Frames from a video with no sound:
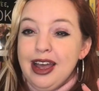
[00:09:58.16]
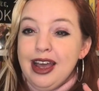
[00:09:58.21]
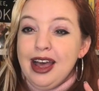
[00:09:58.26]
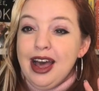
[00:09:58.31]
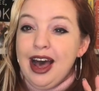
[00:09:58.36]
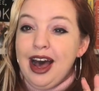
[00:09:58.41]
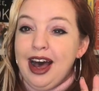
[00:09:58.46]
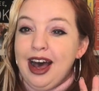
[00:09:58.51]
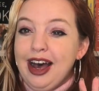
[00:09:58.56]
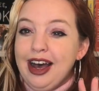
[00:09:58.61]

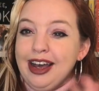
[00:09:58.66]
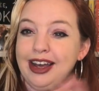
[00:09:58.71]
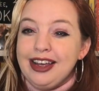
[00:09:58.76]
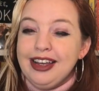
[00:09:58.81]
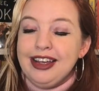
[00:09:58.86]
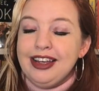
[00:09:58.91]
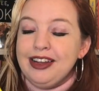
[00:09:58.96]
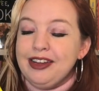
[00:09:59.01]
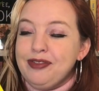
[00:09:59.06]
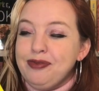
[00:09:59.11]
Uh,
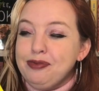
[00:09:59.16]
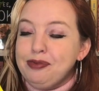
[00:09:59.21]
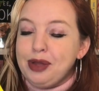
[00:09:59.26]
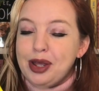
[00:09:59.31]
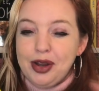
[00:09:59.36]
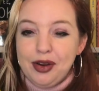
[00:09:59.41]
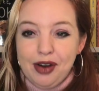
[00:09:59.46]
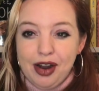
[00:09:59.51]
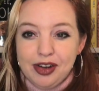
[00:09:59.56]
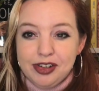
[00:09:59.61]

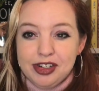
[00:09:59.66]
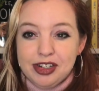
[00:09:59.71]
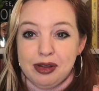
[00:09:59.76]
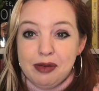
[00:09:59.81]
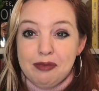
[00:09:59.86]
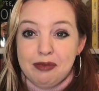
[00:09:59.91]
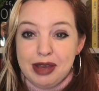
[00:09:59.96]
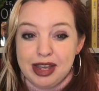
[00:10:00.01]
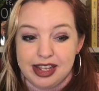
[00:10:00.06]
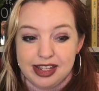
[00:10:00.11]
Blake Crouch is
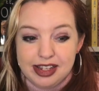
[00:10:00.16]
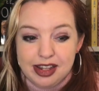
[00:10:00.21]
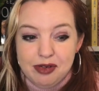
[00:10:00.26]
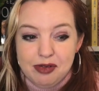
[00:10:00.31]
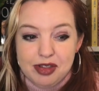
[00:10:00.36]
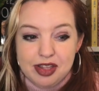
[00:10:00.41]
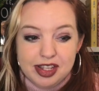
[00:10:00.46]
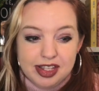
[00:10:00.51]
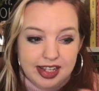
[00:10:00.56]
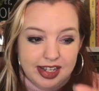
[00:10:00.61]
amazing
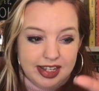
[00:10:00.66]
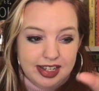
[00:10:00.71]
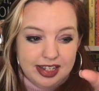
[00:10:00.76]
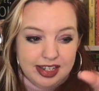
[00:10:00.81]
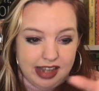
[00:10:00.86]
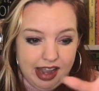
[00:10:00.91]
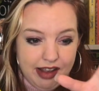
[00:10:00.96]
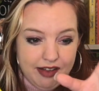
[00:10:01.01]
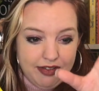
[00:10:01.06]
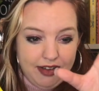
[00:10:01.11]
with his like
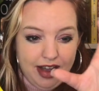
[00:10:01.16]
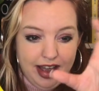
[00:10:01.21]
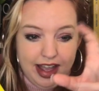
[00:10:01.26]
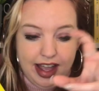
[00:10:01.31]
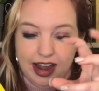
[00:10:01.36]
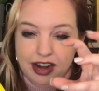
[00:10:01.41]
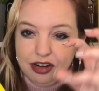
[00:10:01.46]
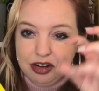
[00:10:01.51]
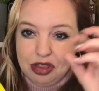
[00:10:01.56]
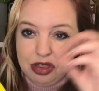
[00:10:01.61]
sci-fi
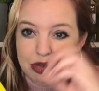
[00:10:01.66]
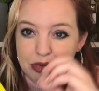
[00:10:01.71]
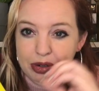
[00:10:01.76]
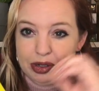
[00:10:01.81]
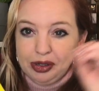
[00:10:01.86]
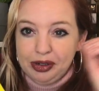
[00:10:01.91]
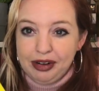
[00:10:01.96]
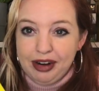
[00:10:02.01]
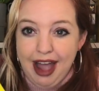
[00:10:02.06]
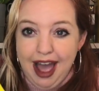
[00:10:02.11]
and
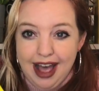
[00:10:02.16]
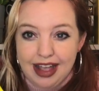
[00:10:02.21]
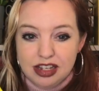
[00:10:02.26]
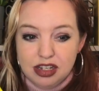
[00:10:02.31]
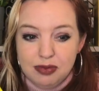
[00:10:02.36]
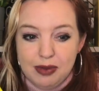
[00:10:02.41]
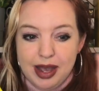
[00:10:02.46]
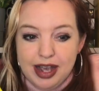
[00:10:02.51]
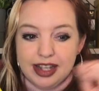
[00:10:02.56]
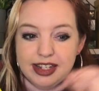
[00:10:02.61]
thriller
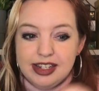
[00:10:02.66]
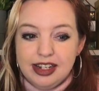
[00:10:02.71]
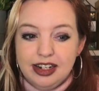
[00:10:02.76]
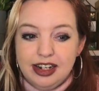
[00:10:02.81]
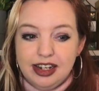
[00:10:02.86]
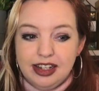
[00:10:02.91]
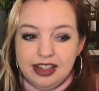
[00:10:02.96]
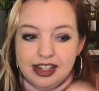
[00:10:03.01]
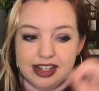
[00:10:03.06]
aspects and, and the